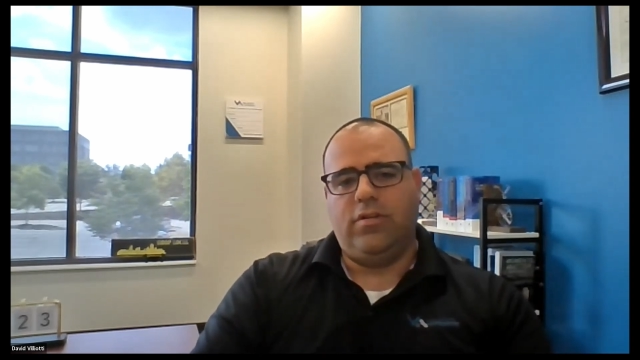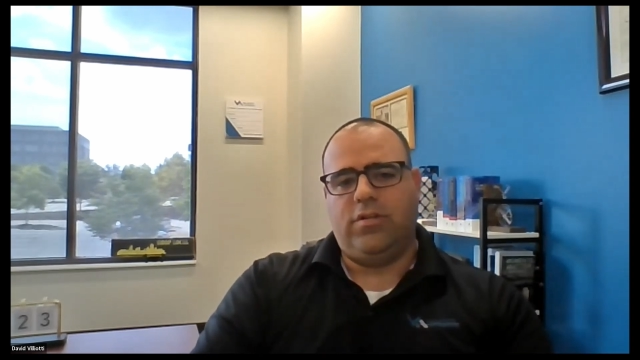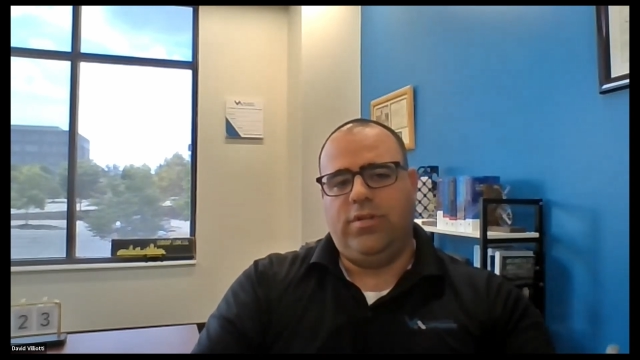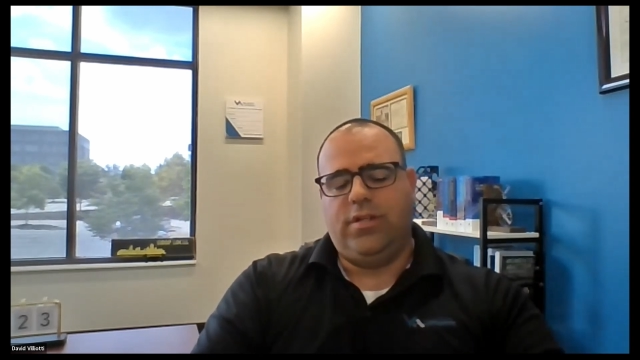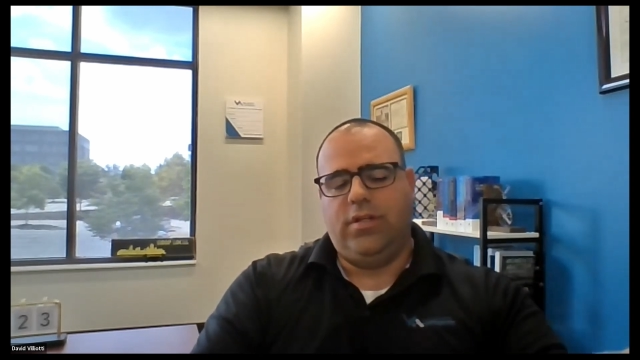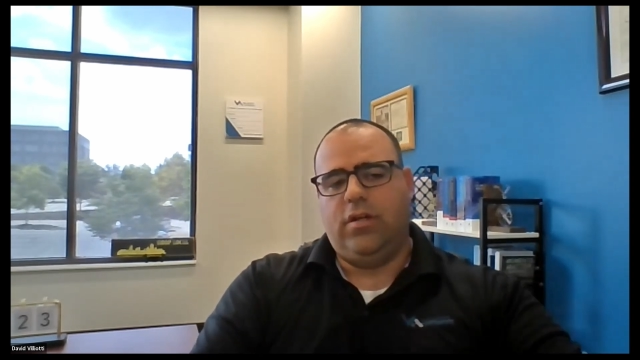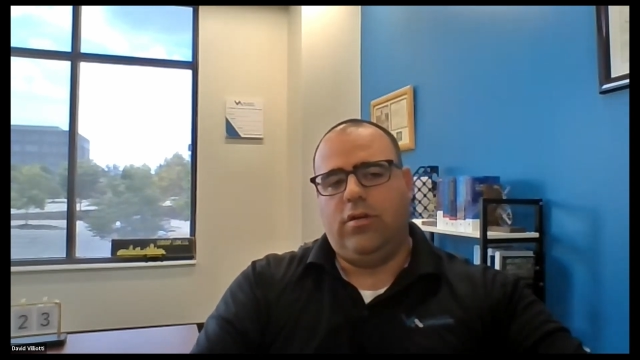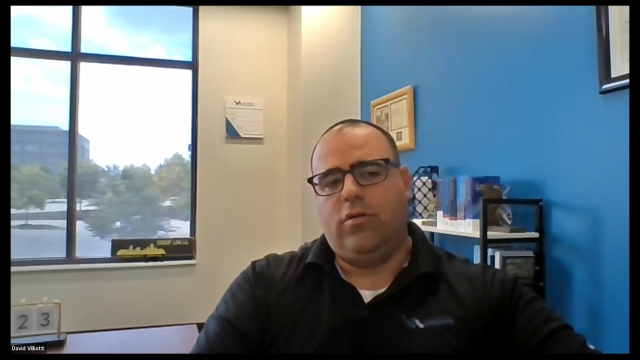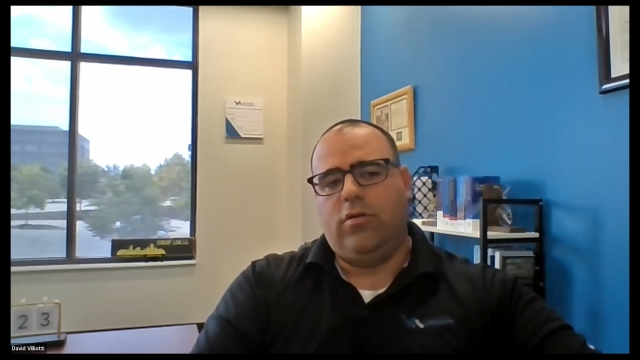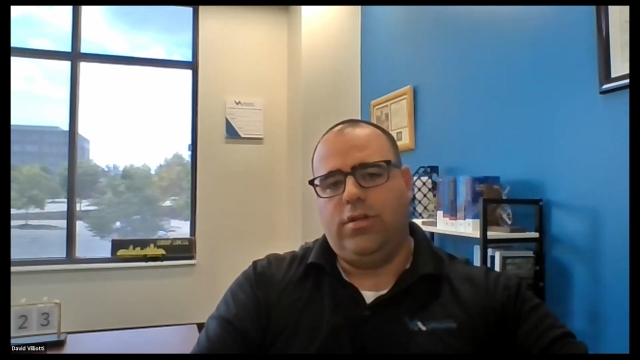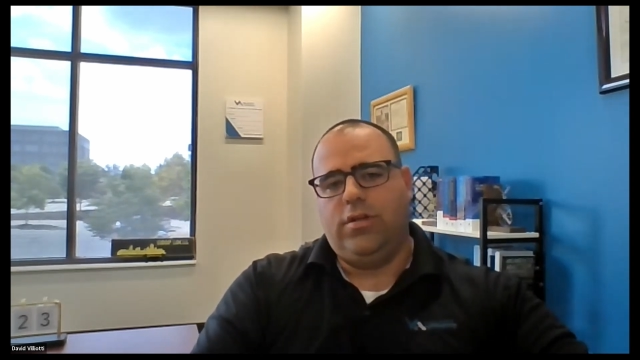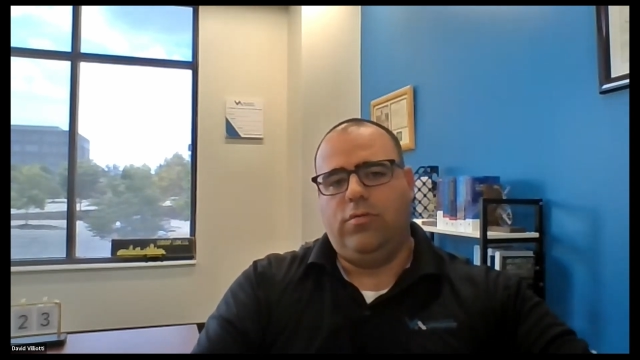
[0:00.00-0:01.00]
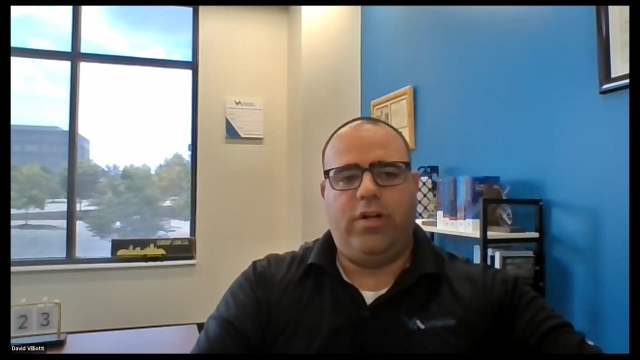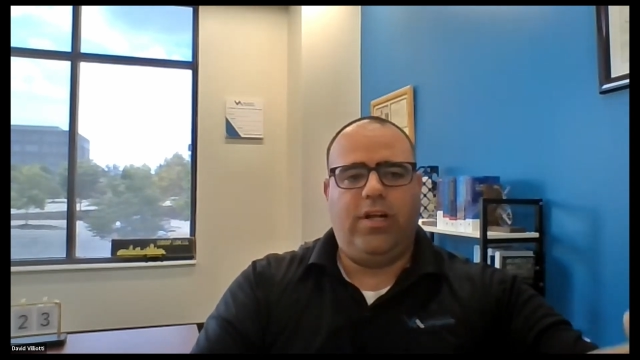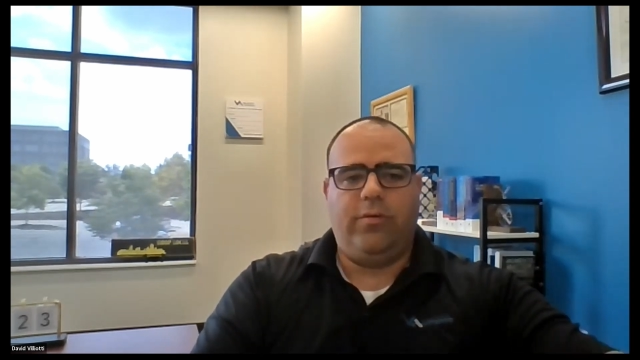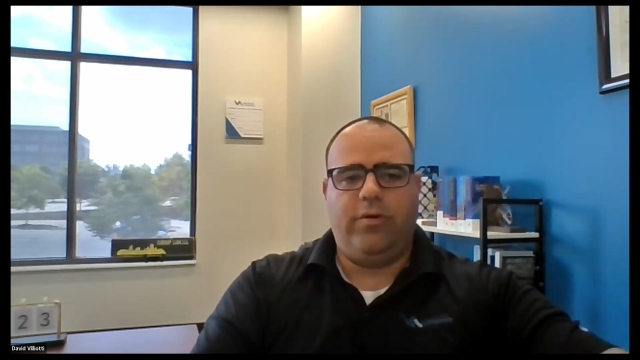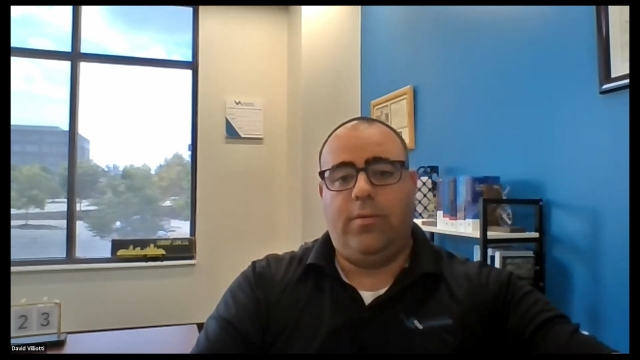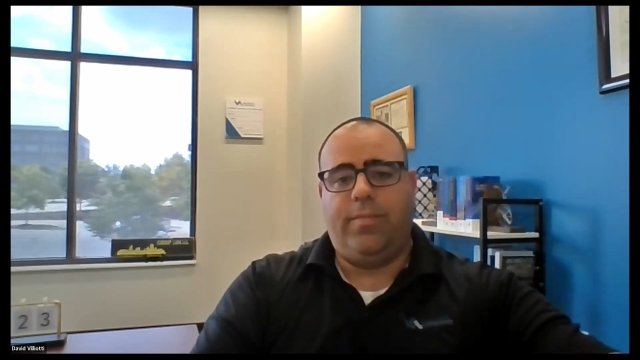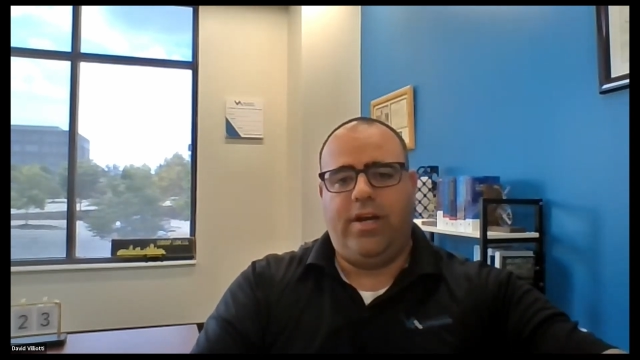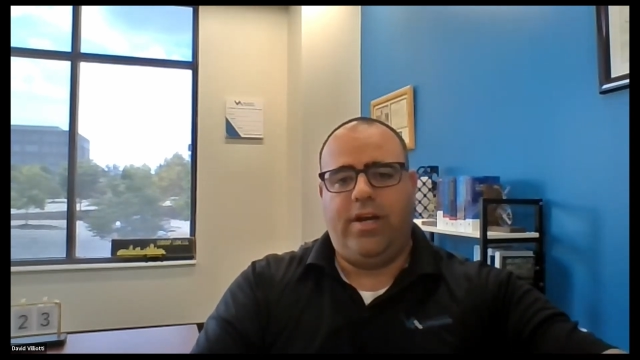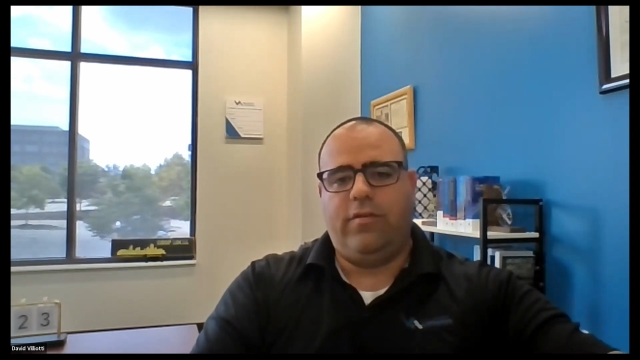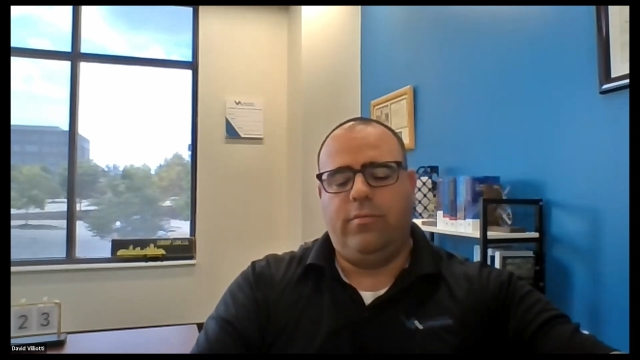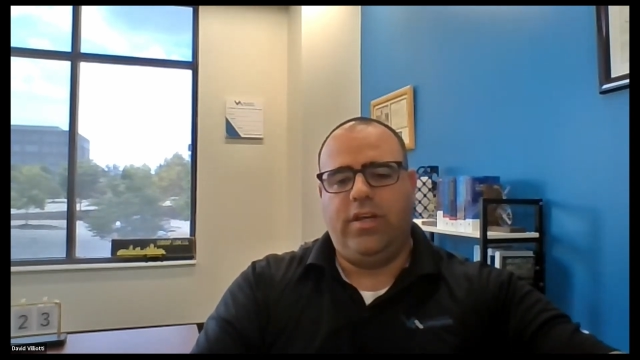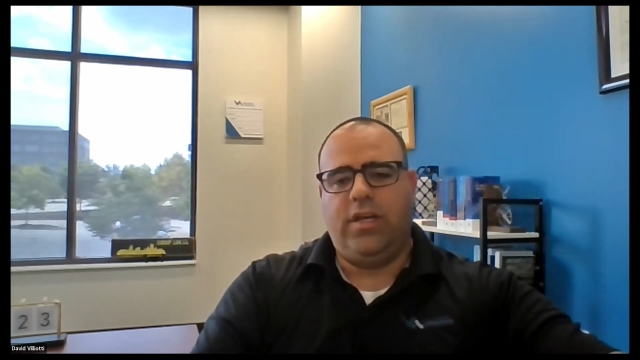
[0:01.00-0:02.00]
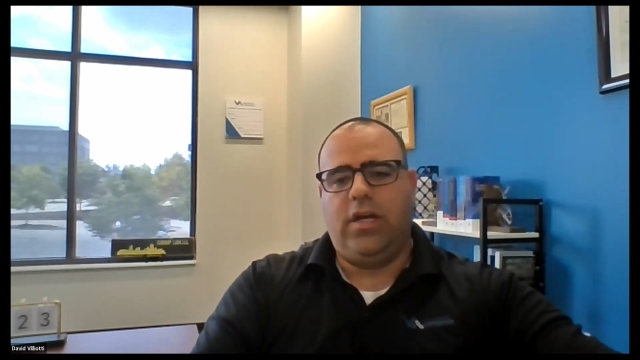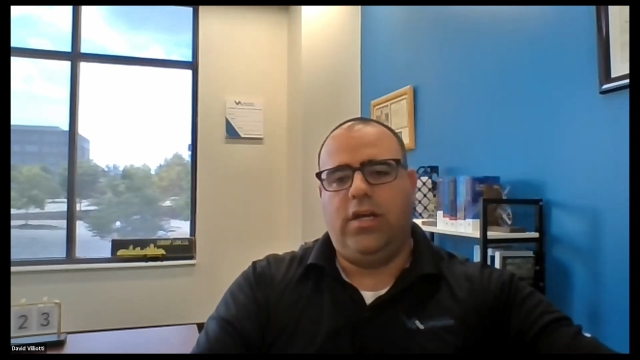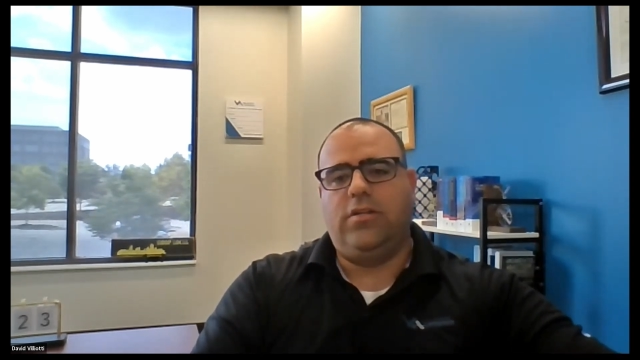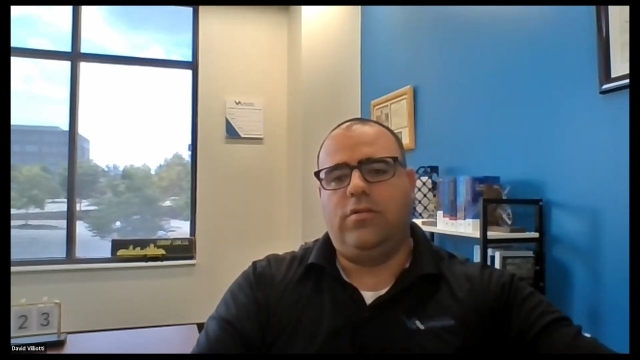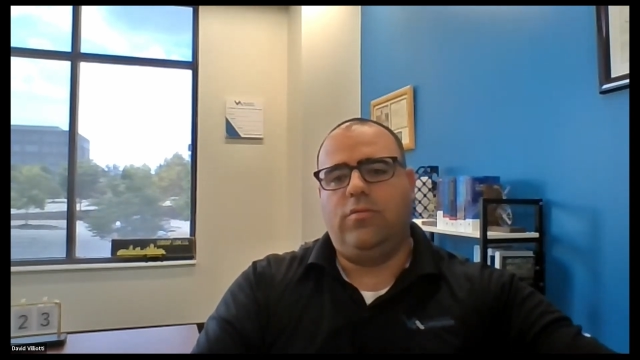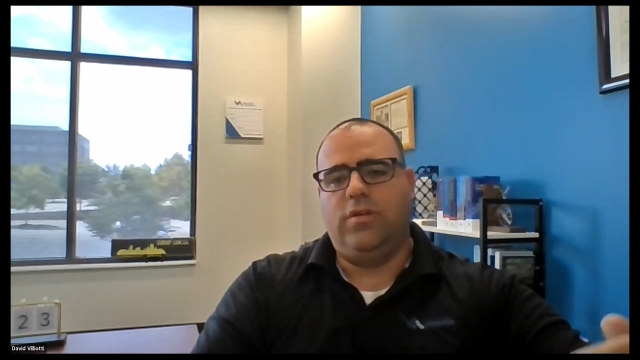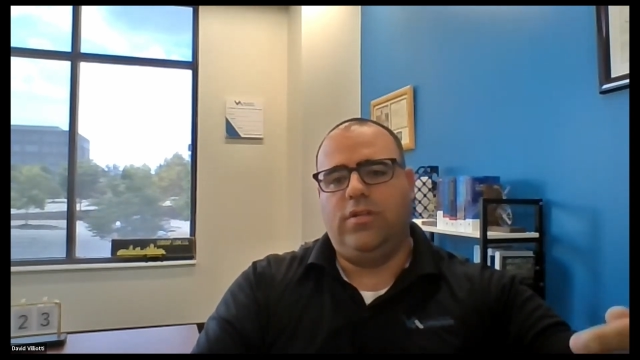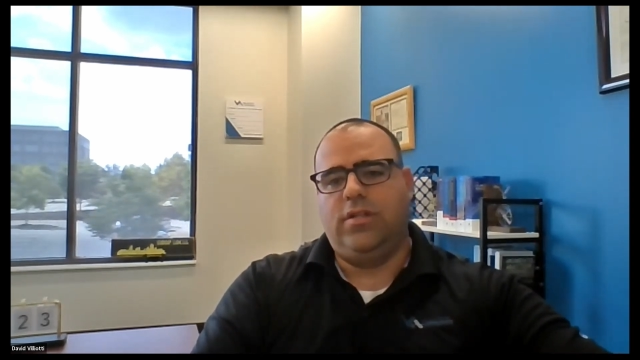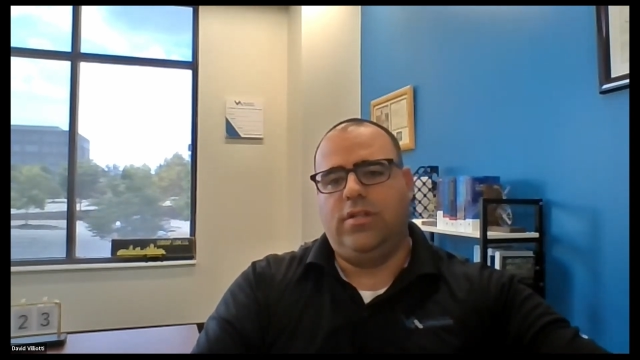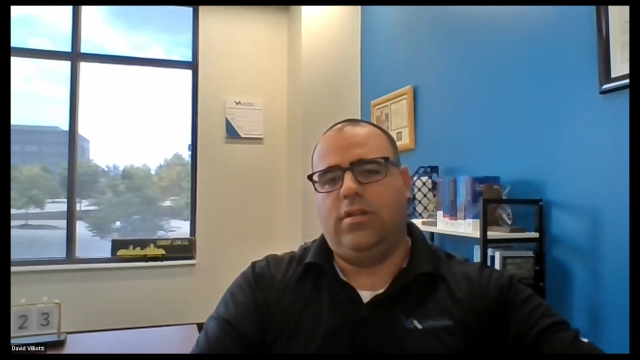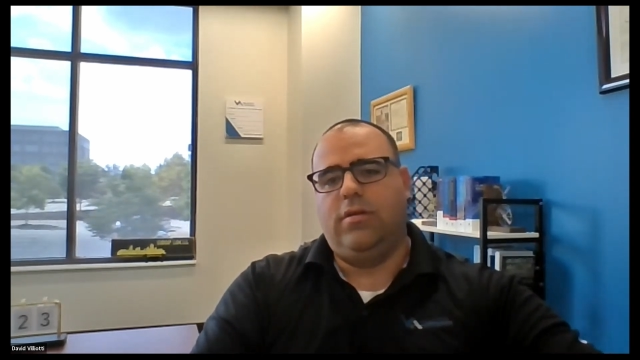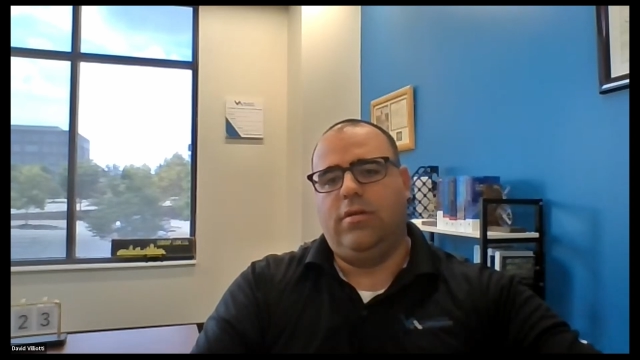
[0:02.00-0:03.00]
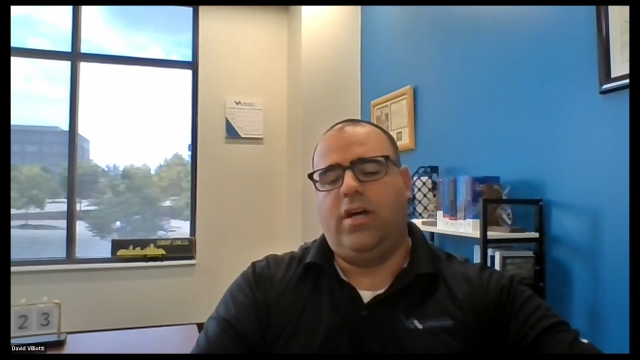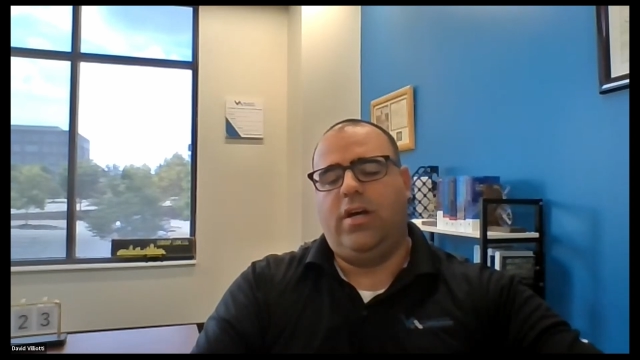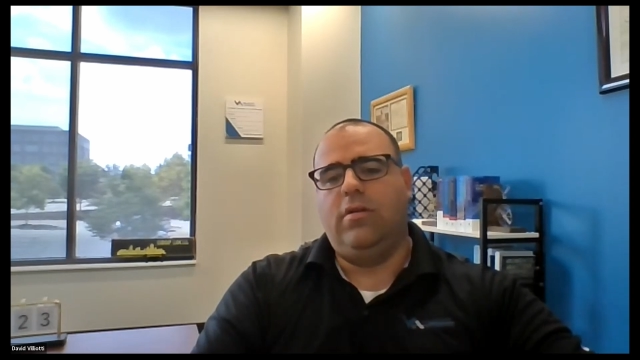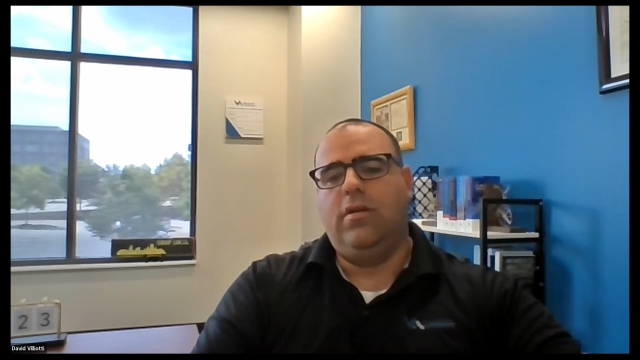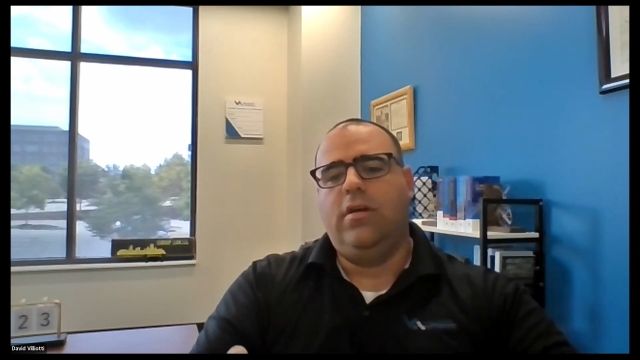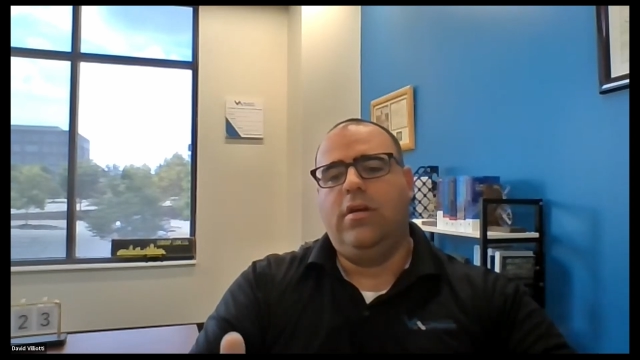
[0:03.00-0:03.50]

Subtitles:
So we sent it early, right after we got back from Engage. We sent them out.